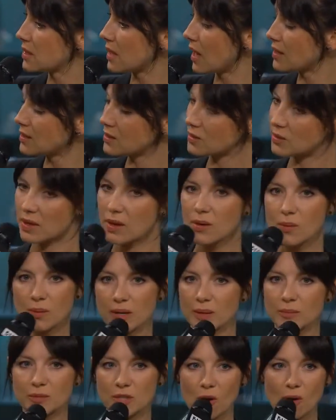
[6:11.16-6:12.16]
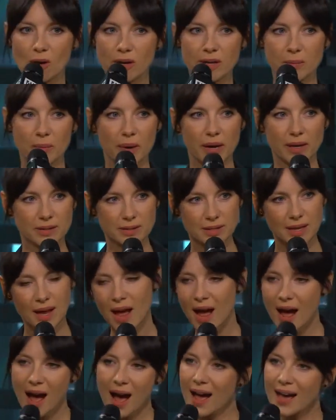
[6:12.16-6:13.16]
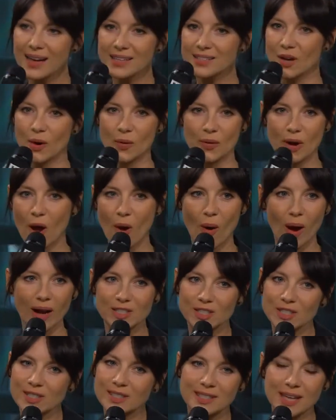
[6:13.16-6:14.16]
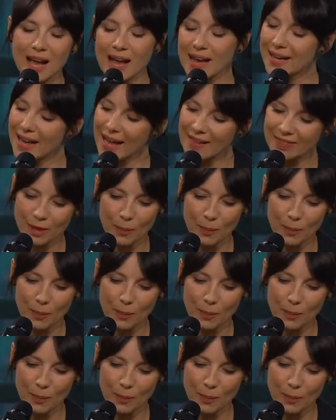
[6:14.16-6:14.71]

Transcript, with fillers: I don't know what I'm talking about. I don't know. I just I get